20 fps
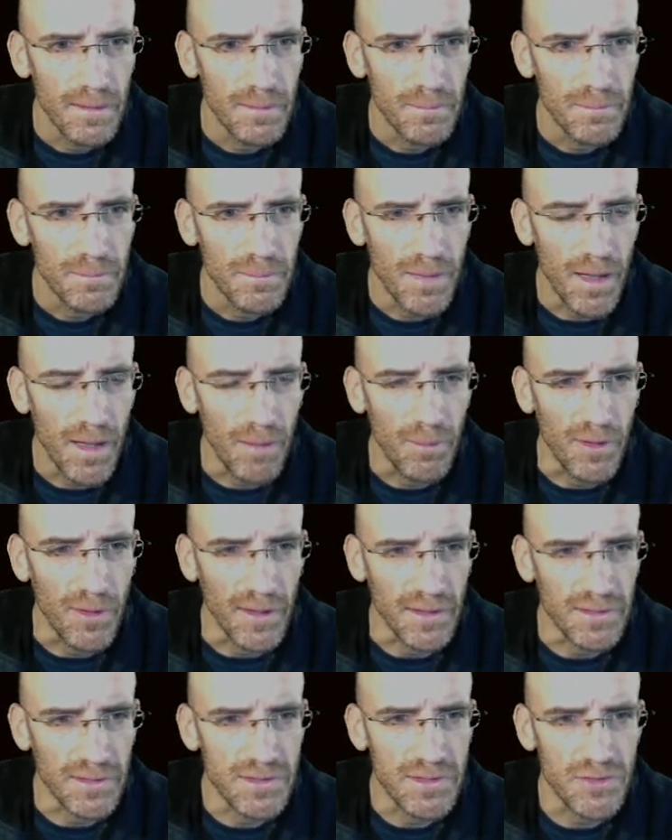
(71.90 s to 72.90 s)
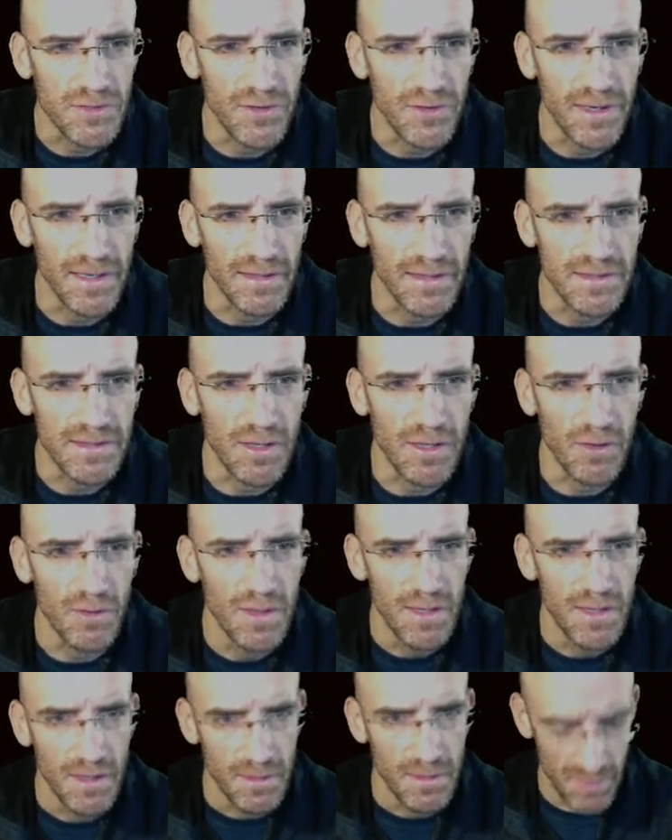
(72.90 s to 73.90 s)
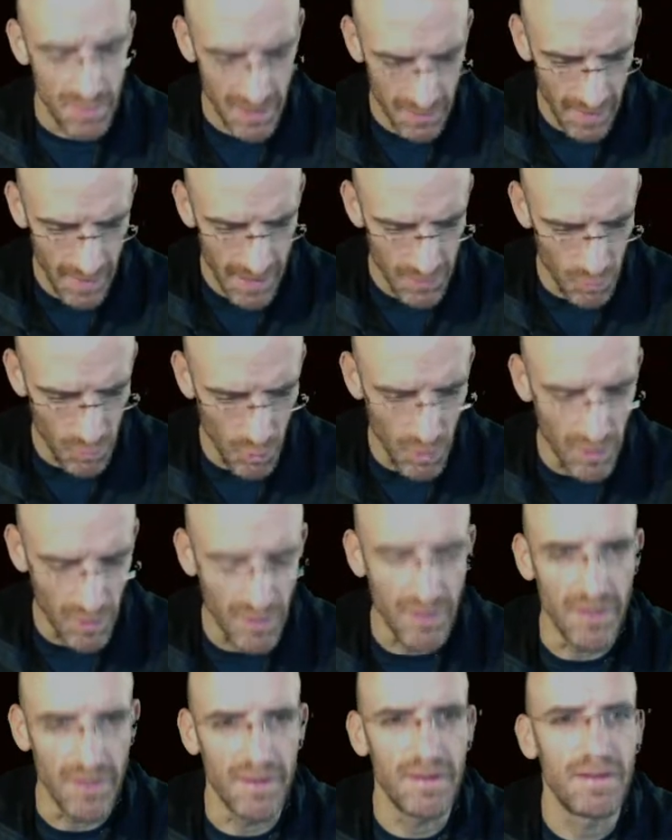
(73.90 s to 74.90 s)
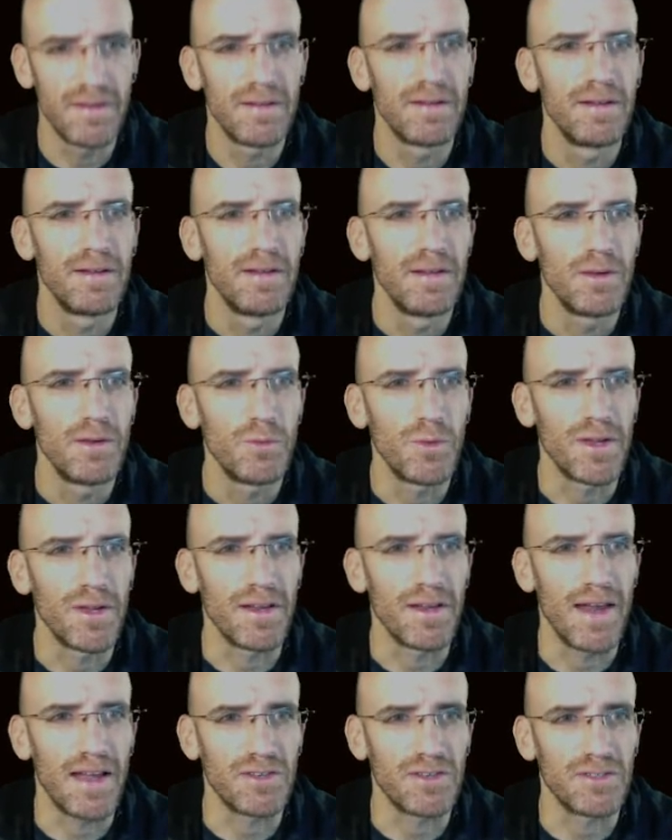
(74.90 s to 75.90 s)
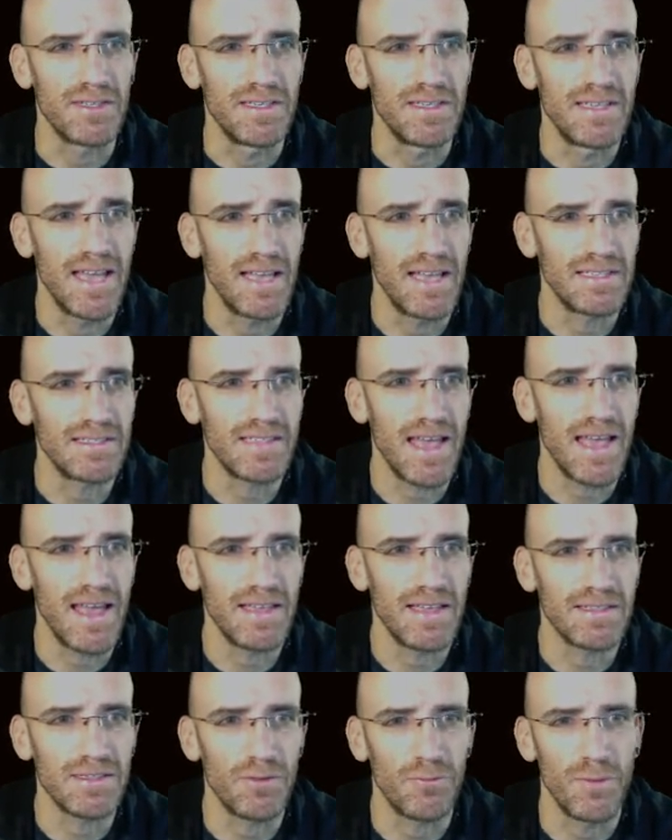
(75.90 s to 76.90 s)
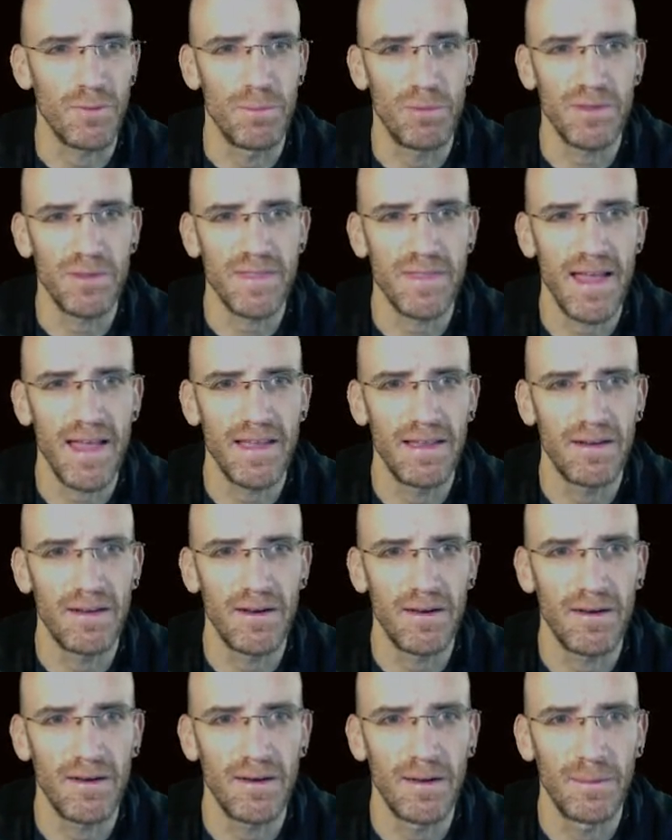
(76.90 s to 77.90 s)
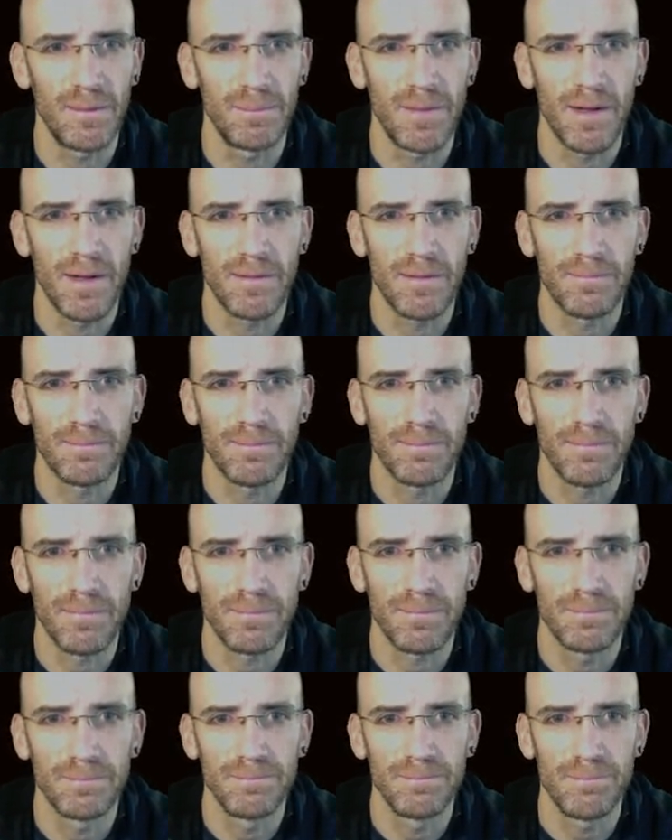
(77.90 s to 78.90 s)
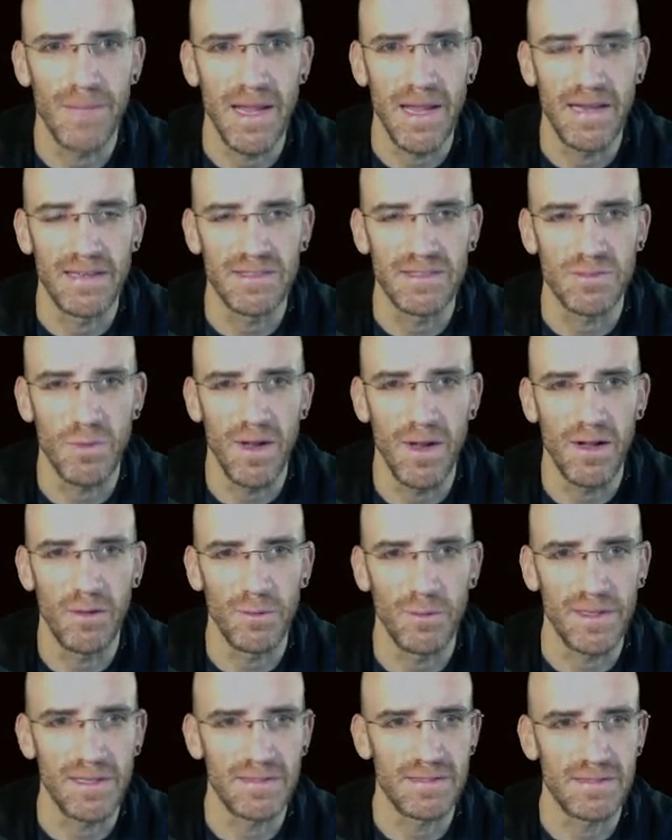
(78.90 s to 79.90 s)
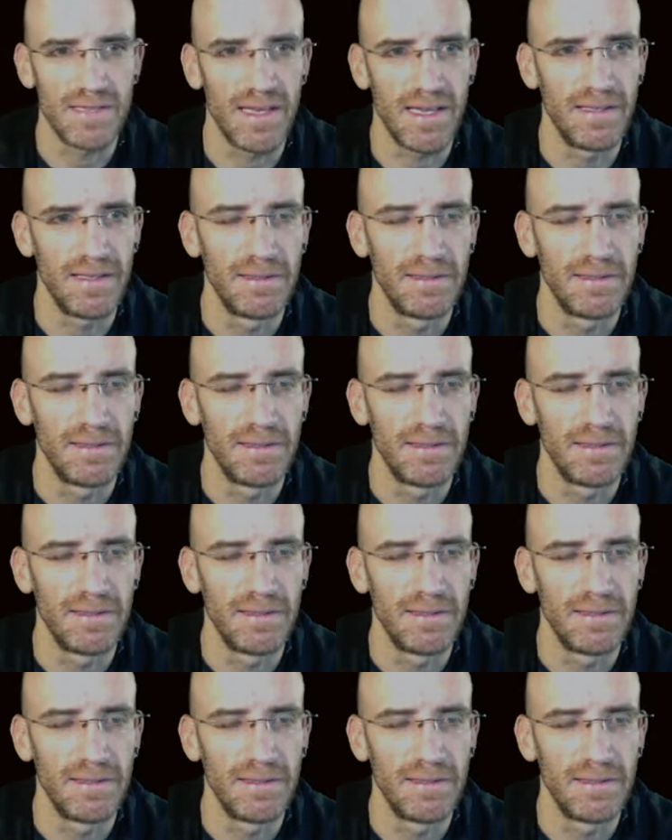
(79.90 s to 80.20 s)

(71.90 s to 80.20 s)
public string. So P Latin word, we could actually test that. So if we put that in our main as well, we could say